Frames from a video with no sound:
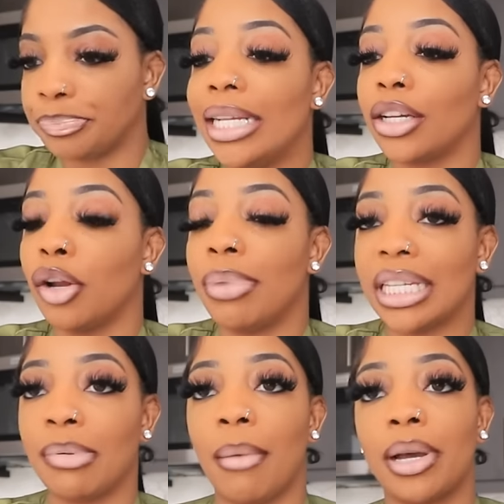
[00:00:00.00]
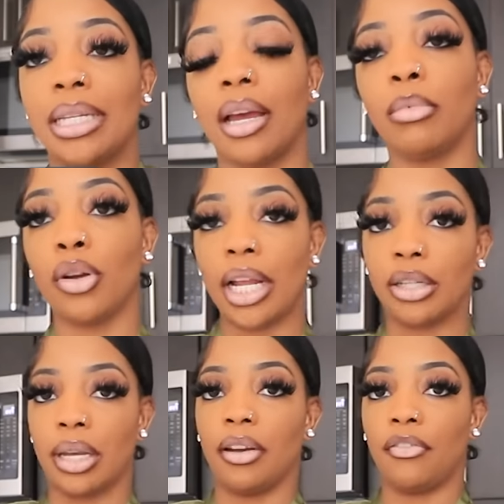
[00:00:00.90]
need to go to Best Buy because I am trying
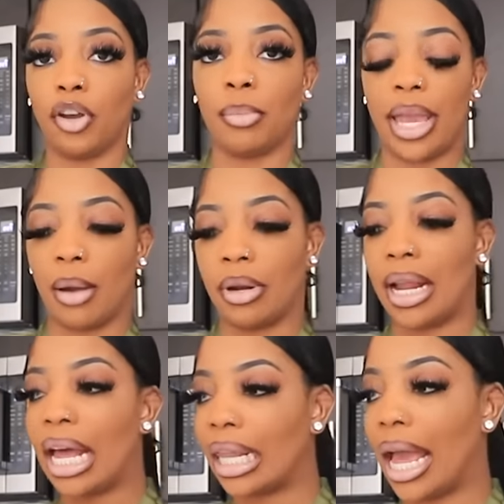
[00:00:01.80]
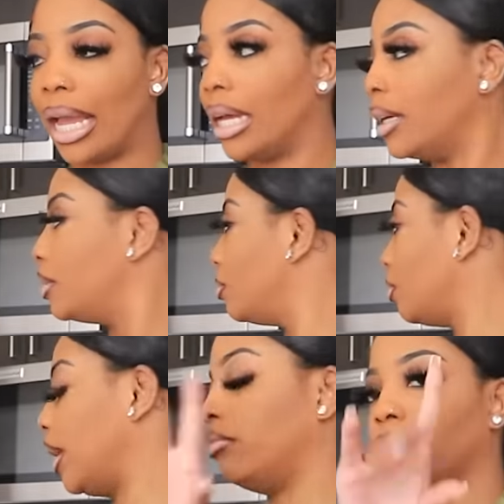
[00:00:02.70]
to get a film camera, not like,
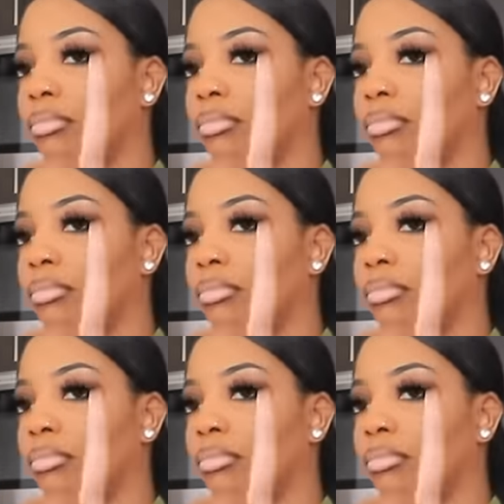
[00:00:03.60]
wait,